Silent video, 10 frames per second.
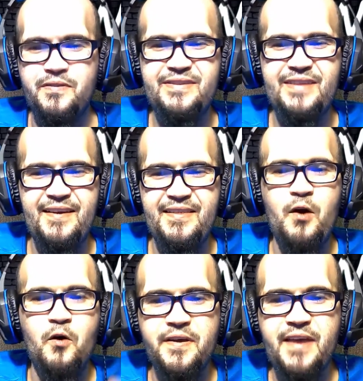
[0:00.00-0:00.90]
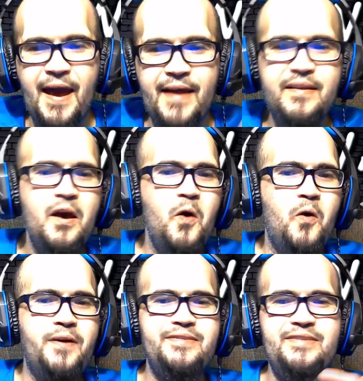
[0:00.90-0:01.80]
they'll get,
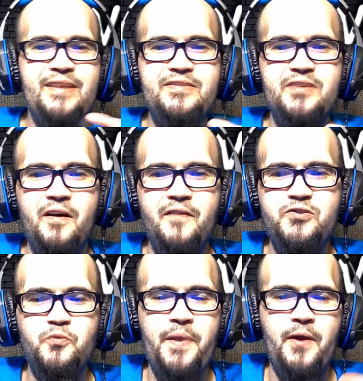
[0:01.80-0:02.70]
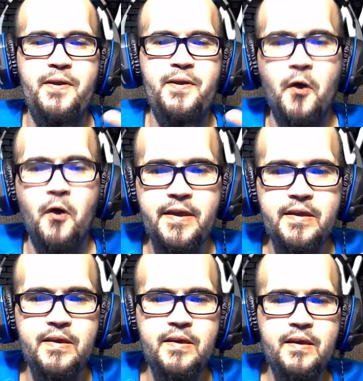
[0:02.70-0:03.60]
or the sense of
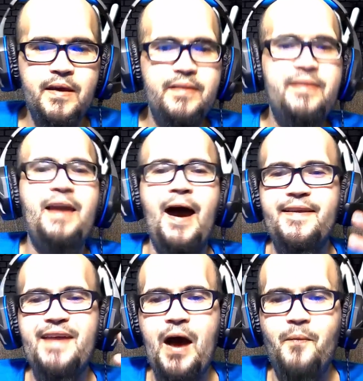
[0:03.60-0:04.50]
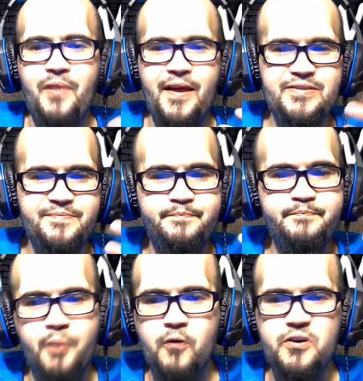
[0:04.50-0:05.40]
superiority, God complex
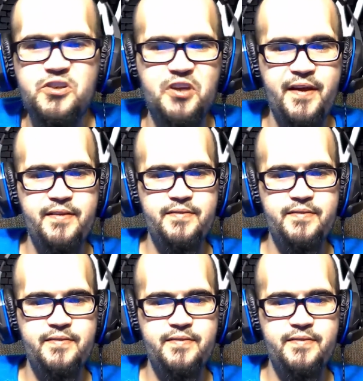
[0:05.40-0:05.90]
bullshit,